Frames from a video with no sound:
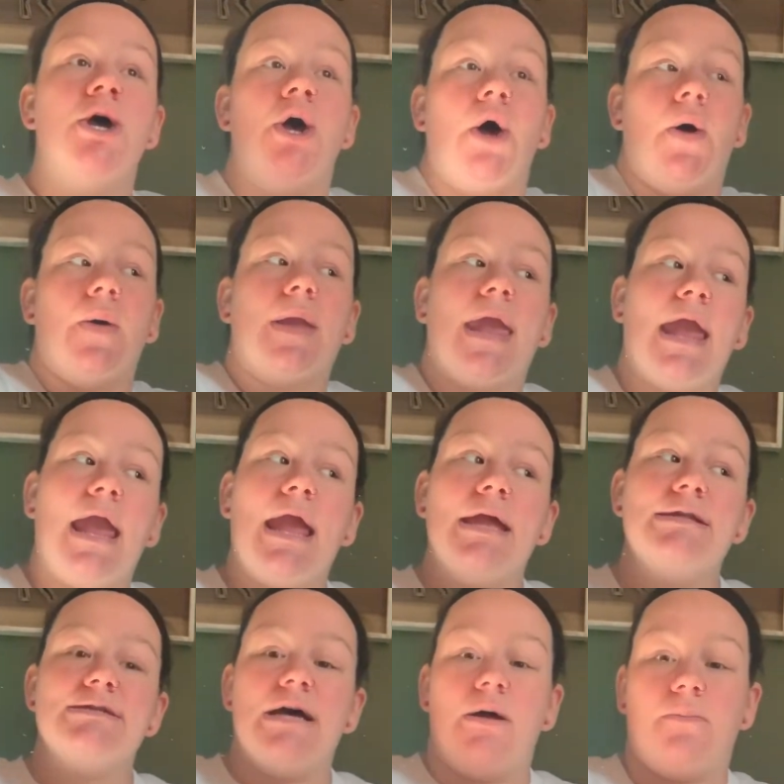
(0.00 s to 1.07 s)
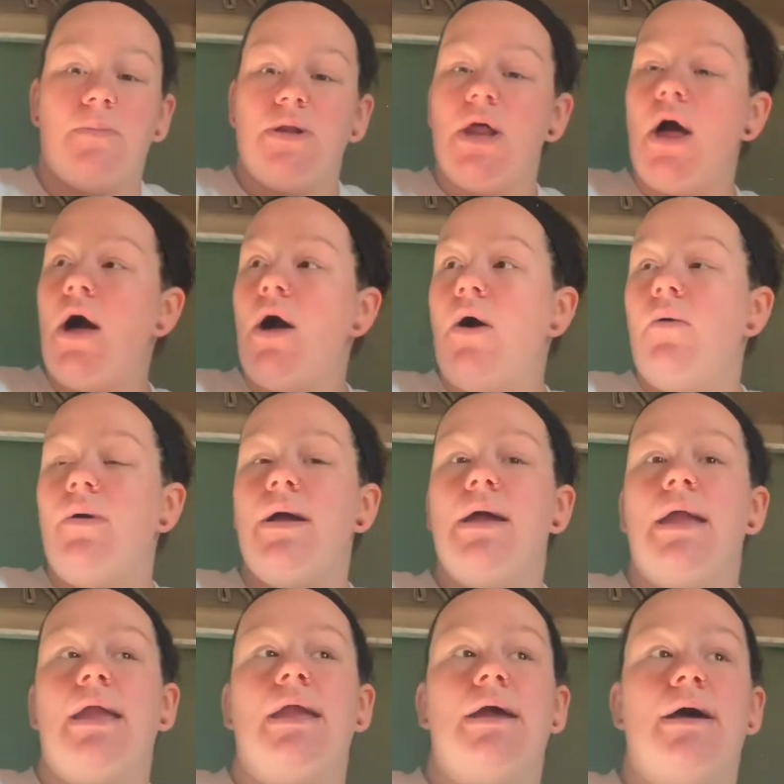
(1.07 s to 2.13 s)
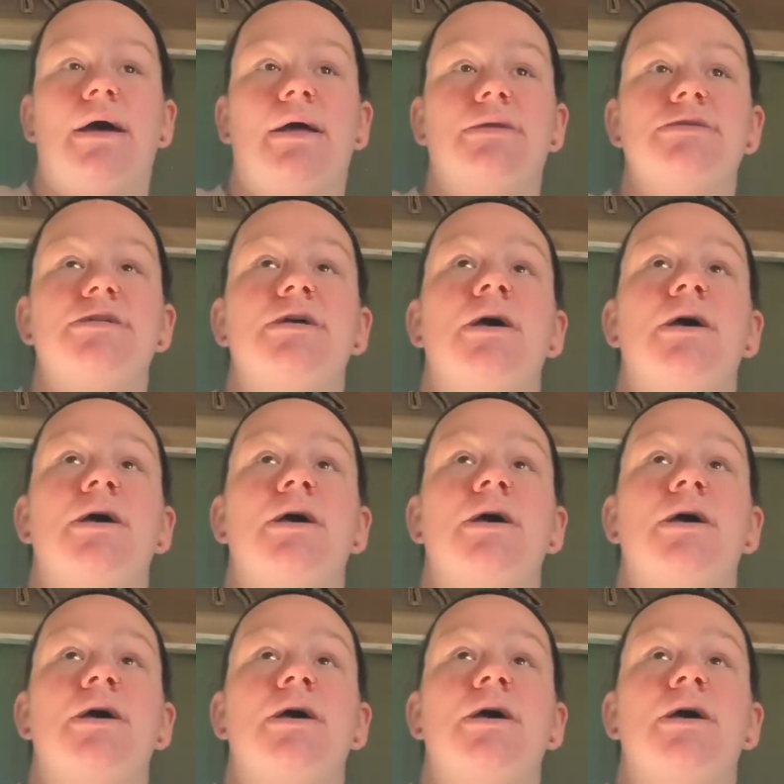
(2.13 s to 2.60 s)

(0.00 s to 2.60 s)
okay down below. And